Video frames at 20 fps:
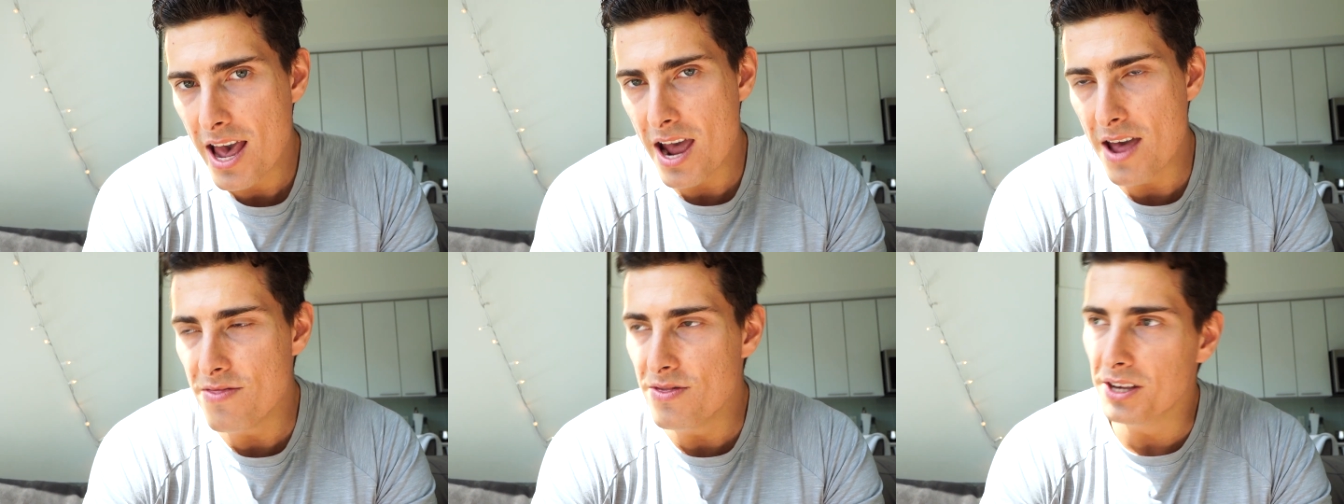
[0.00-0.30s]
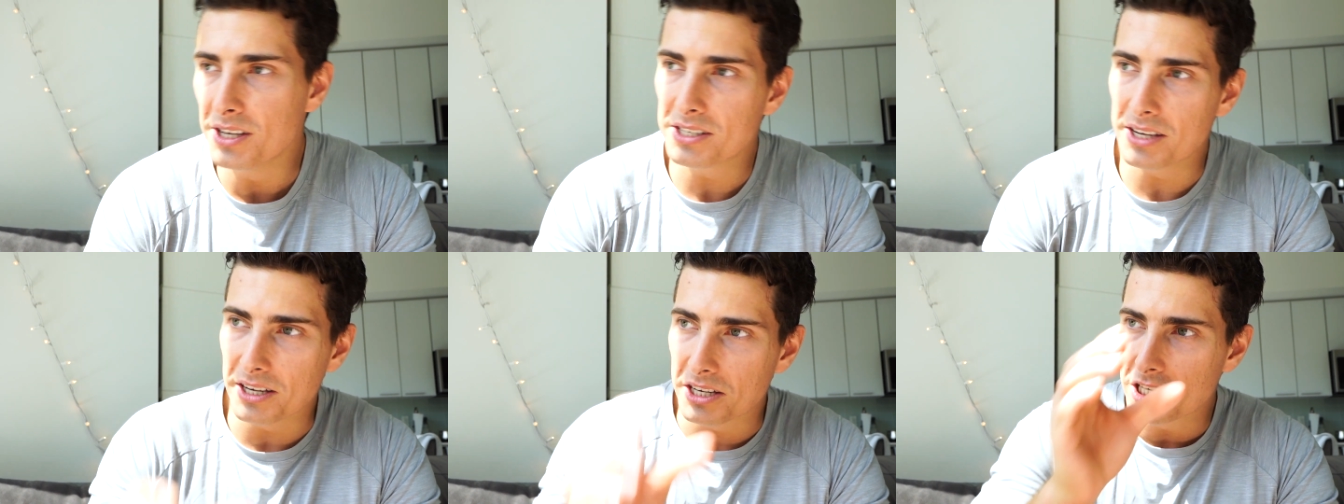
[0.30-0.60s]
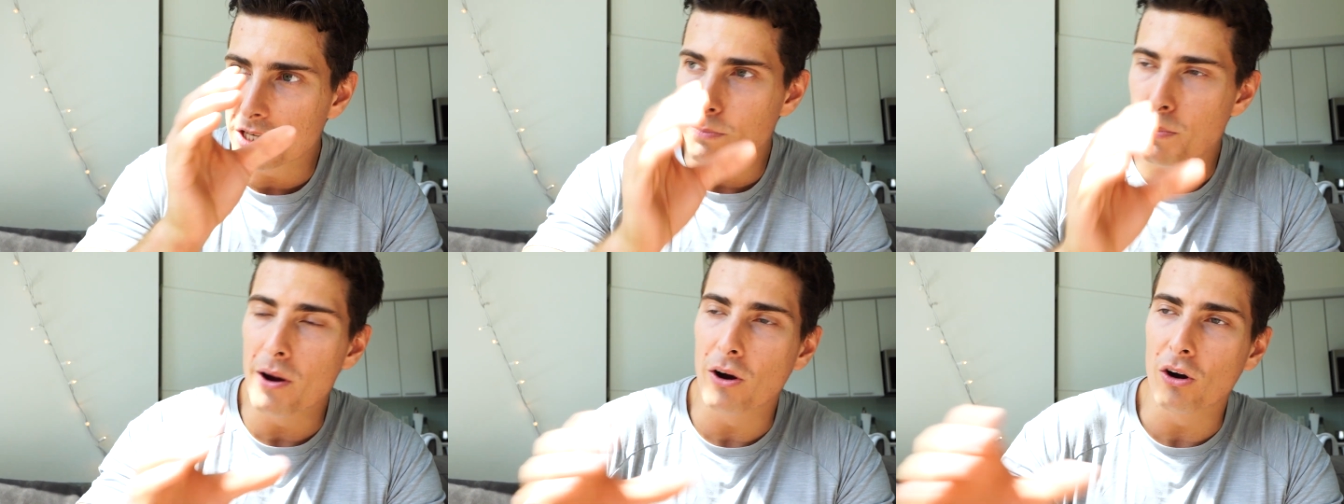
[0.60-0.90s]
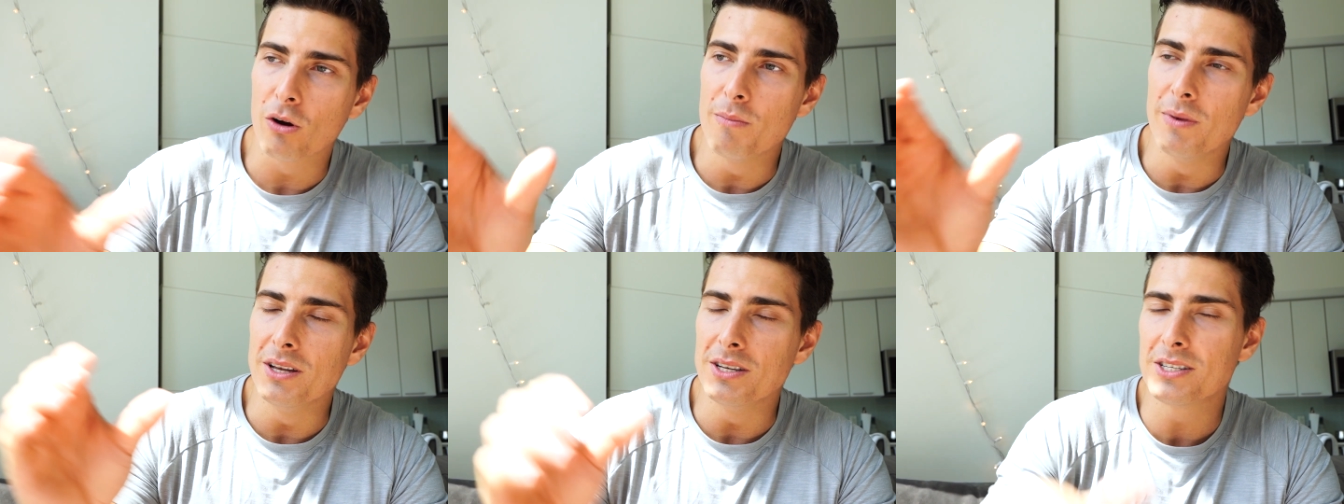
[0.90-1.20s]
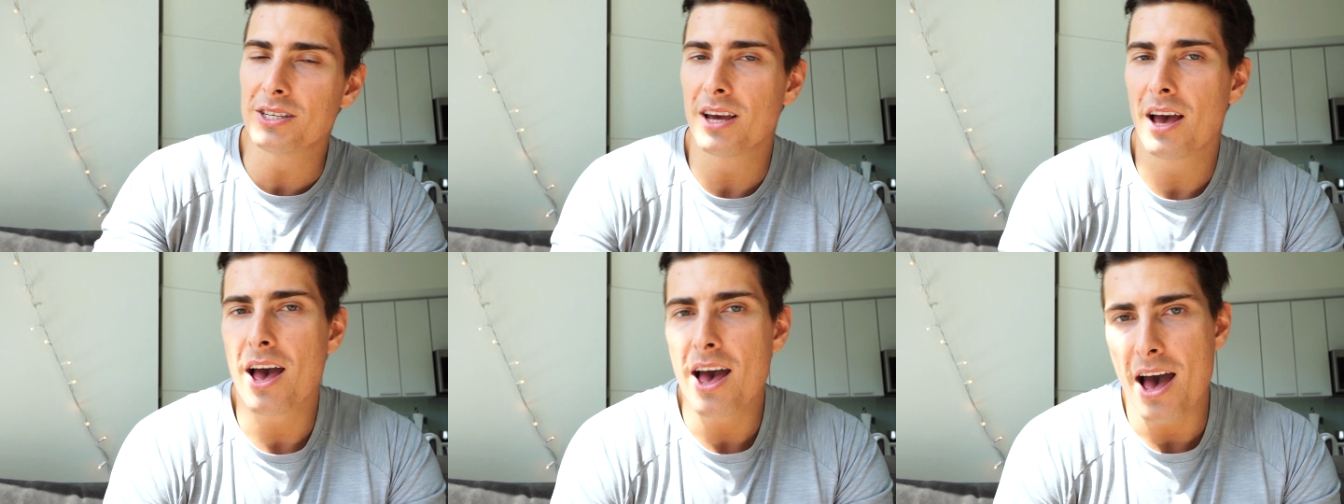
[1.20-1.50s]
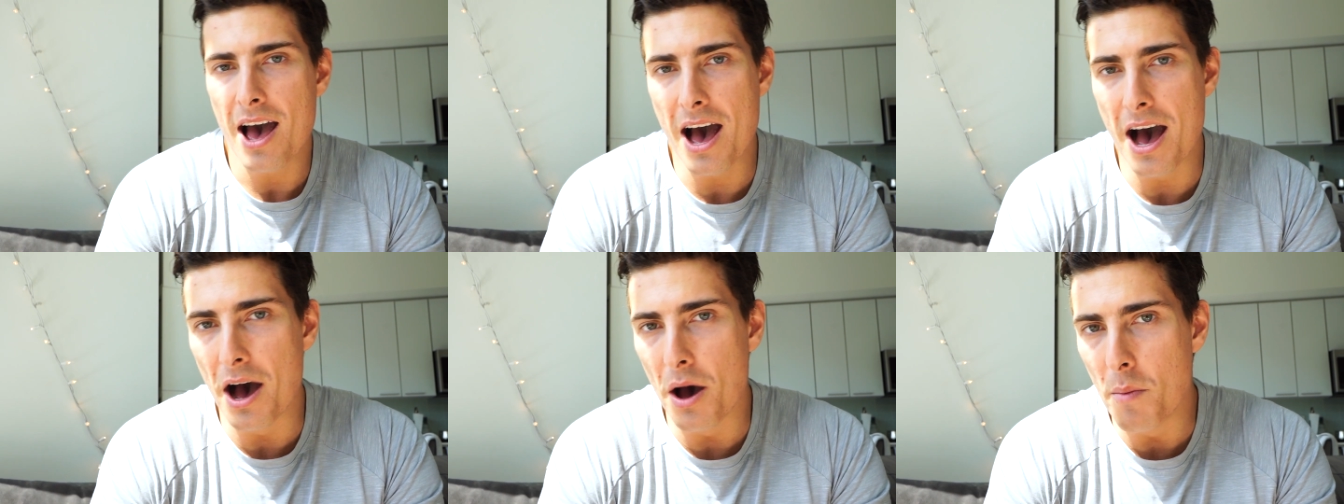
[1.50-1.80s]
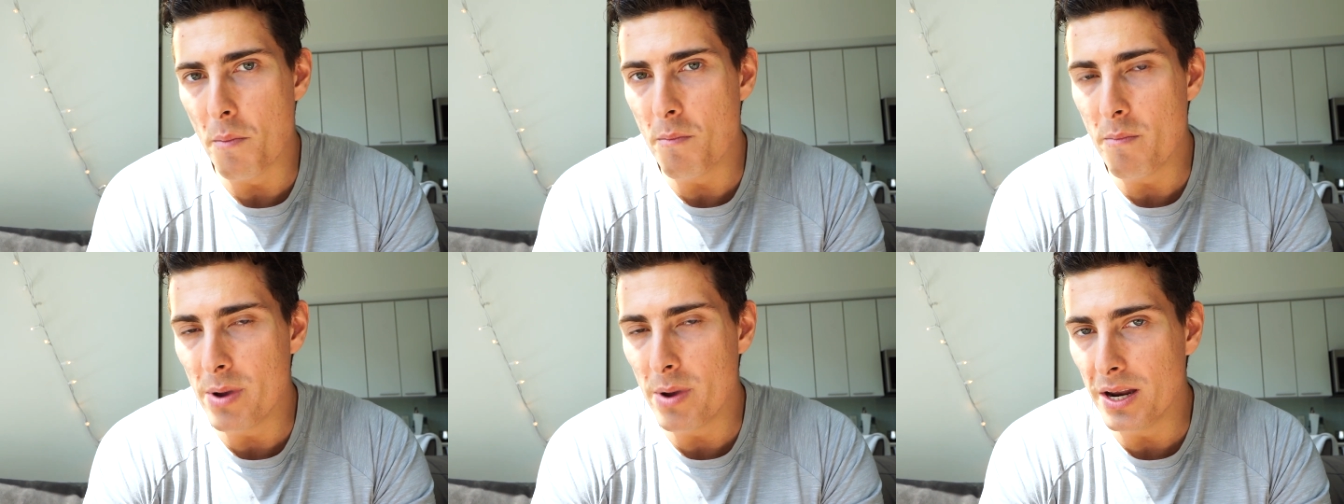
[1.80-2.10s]
in this experiment uh,
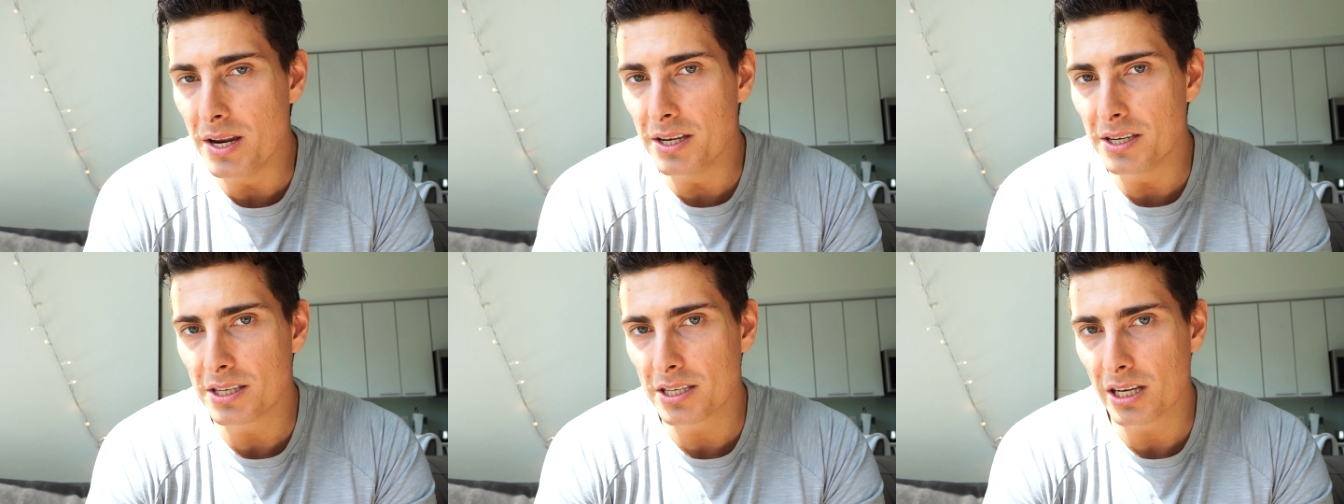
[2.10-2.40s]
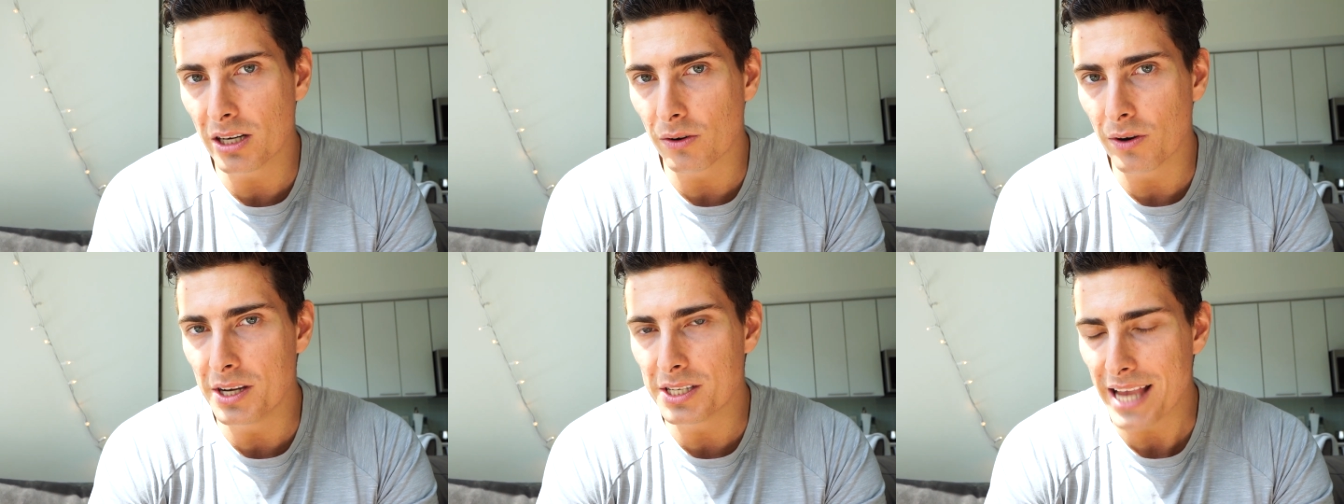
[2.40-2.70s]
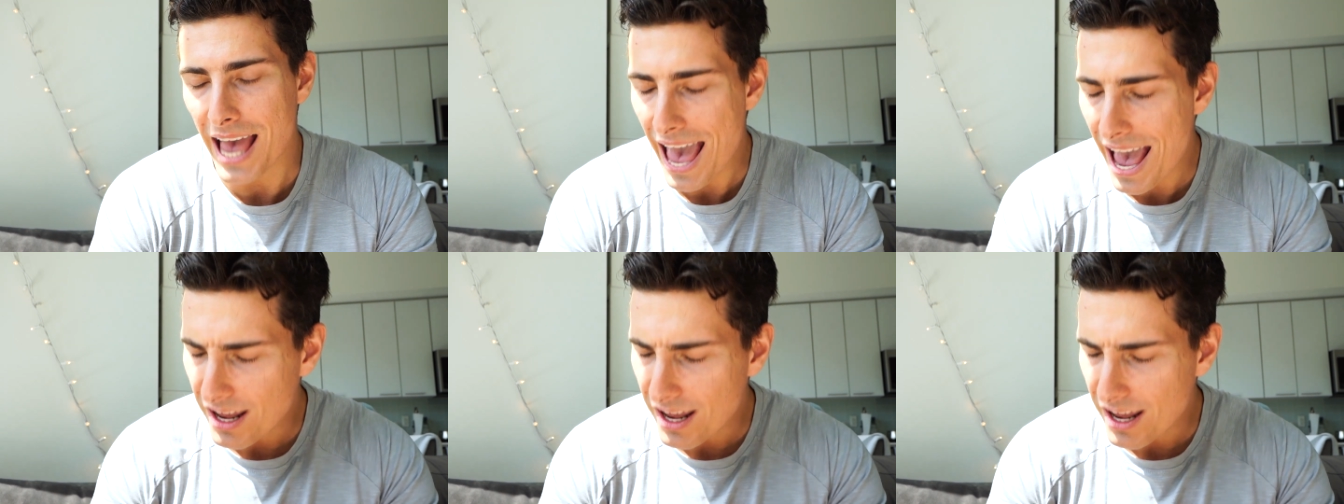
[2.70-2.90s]
mini series,